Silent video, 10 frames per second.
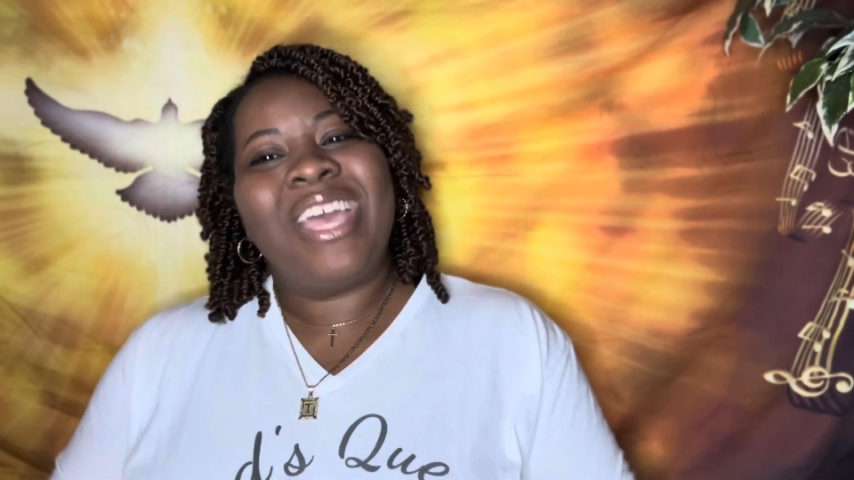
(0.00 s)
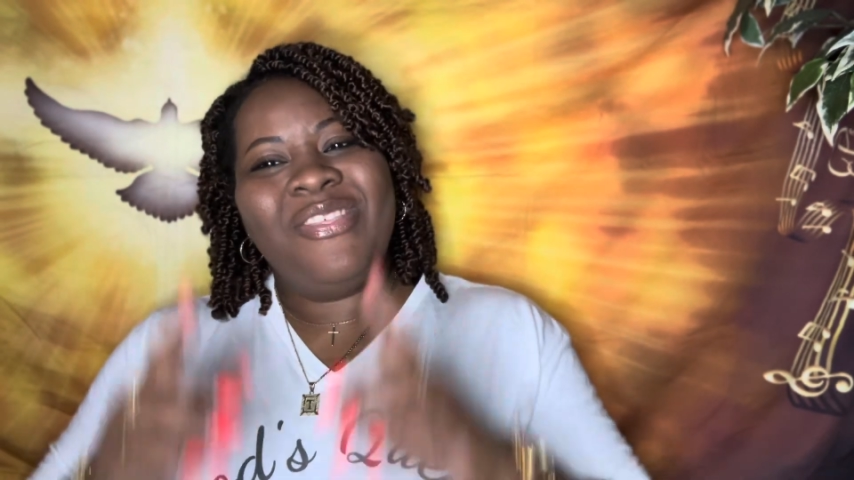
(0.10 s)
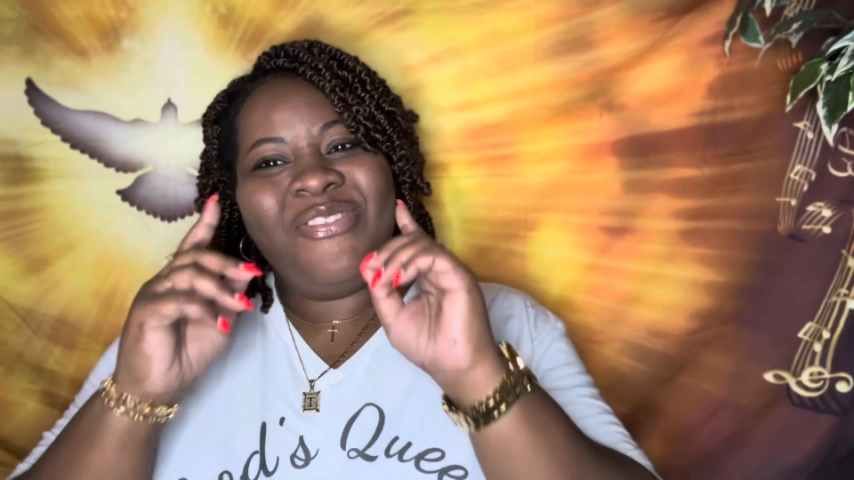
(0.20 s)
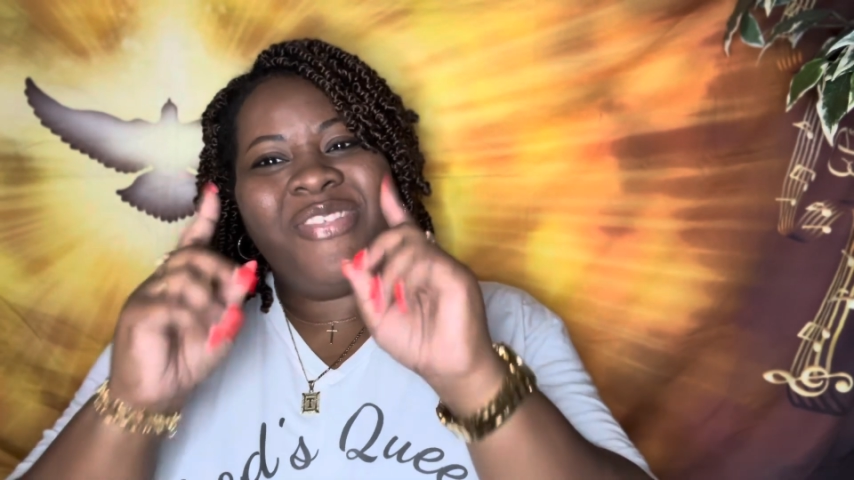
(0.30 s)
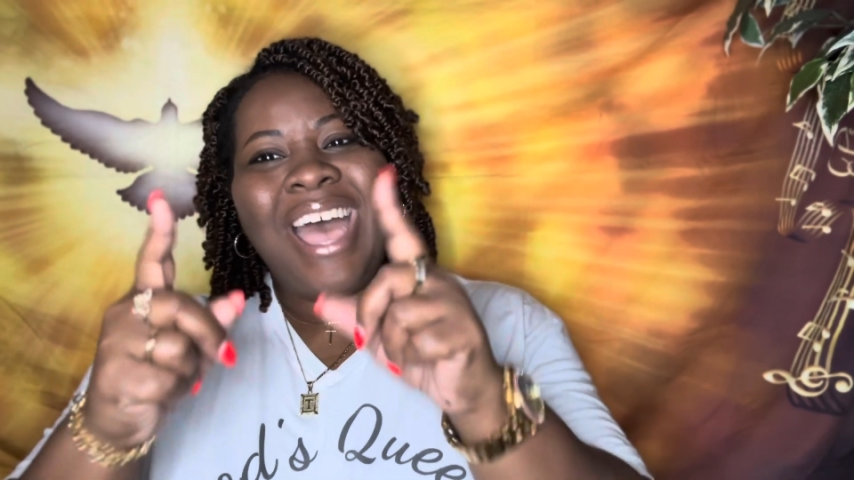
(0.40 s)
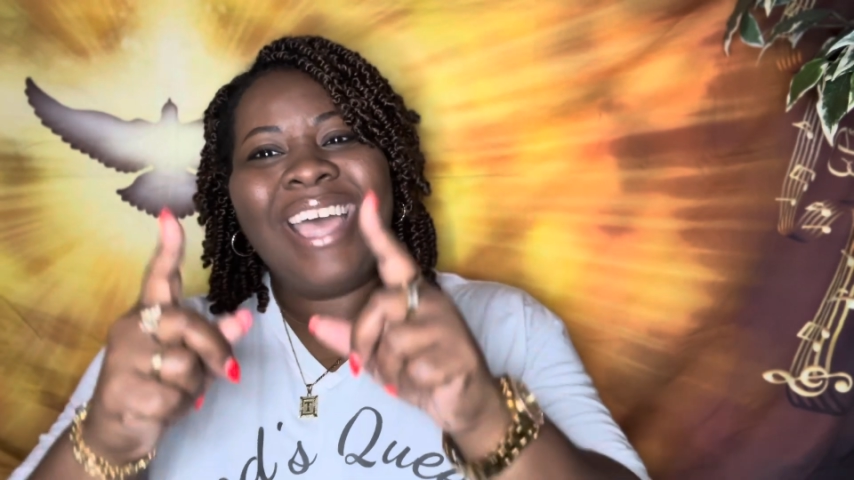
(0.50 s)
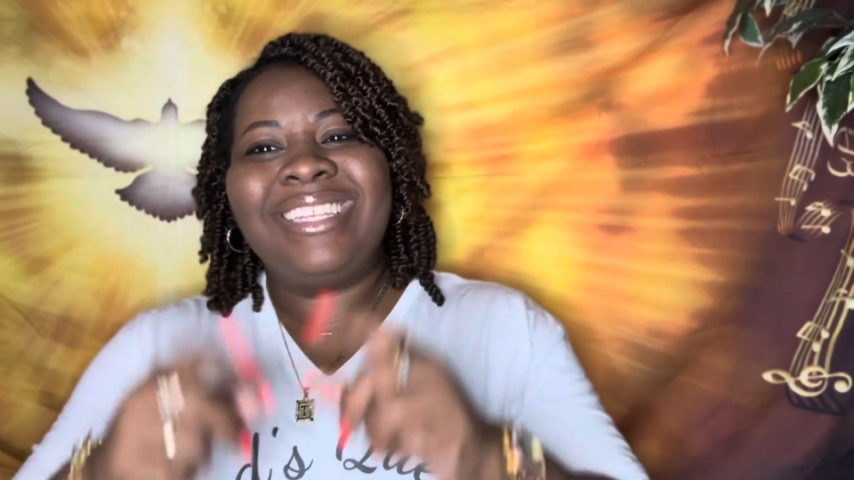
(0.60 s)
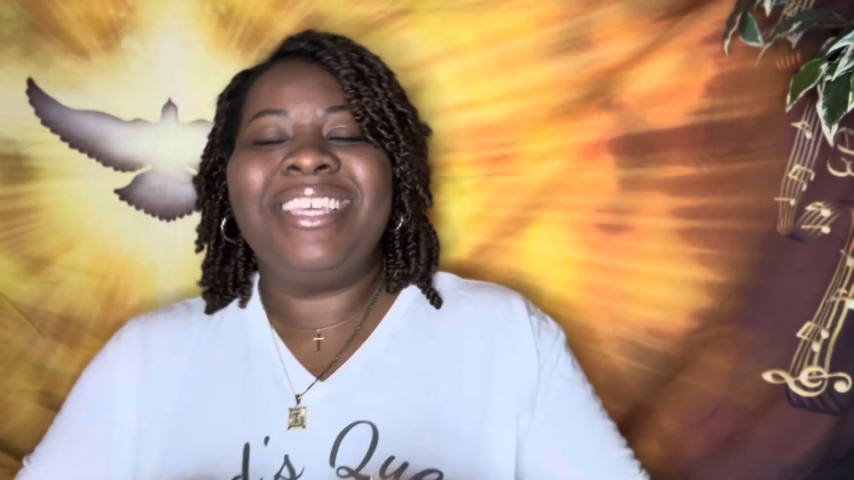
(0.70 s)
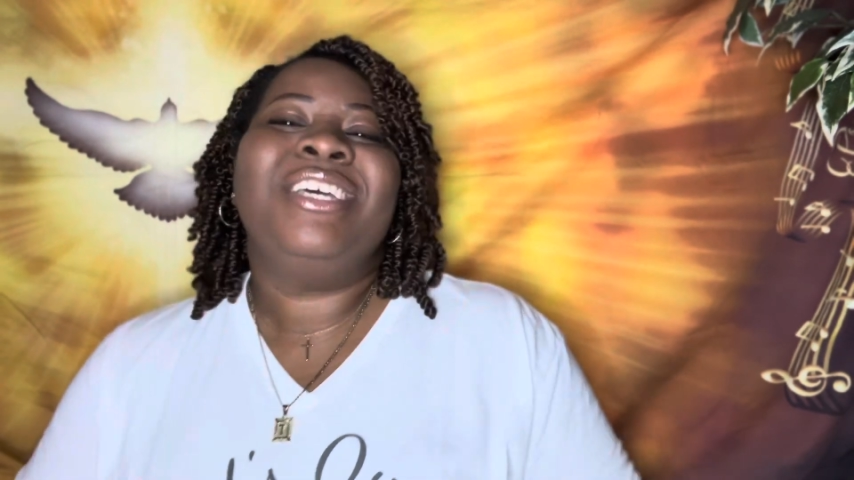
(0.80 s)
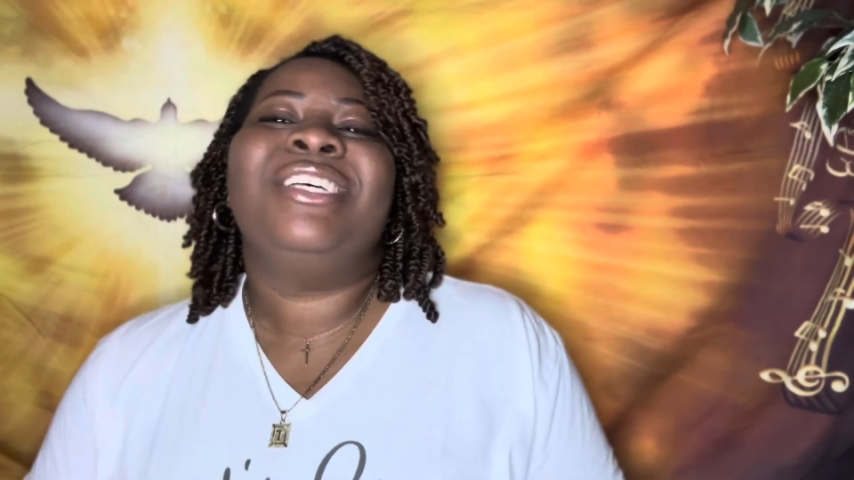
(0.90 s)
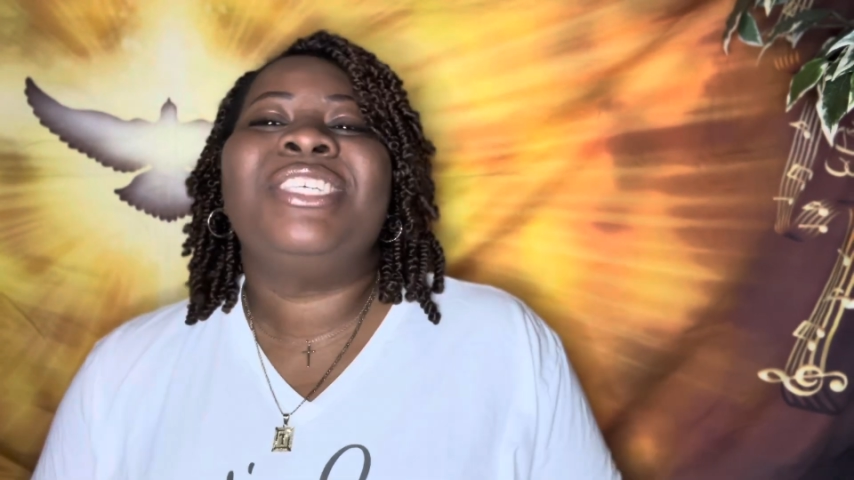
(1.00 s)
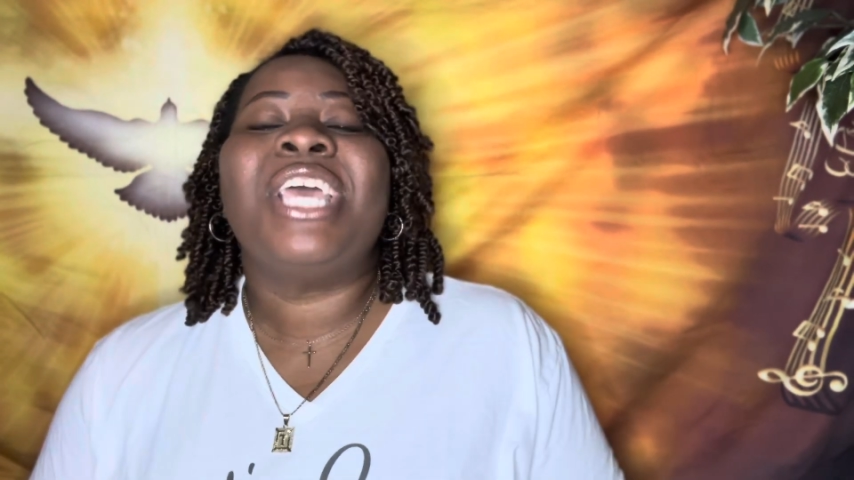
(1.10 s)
and that is